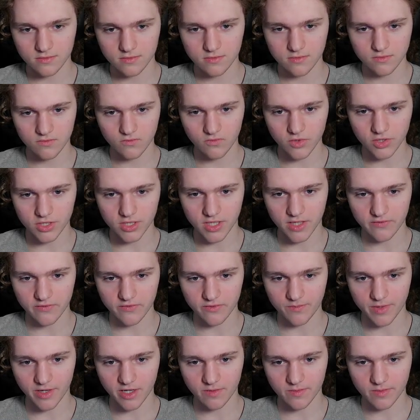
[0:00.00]
we should have the
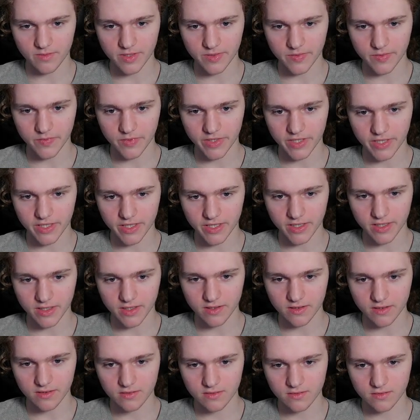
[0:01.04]
bare minimum we
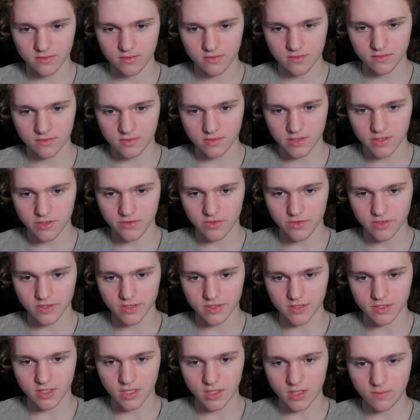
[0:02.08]
need to create a
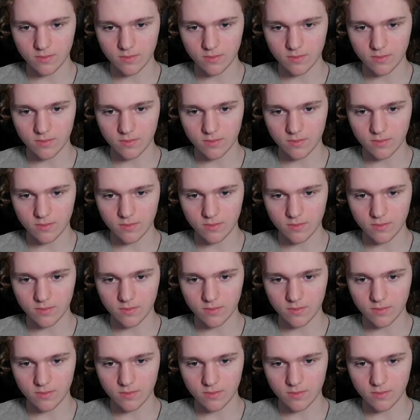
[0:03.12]
Steam